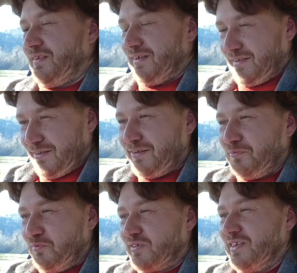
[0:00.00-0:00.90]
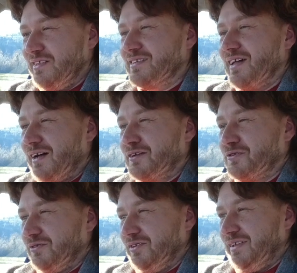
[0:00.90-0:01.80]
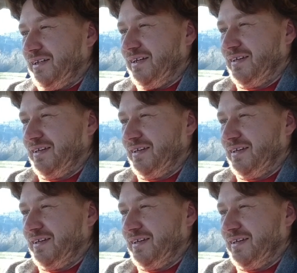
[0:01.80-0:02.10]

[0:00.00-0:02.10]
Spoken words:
that brings actually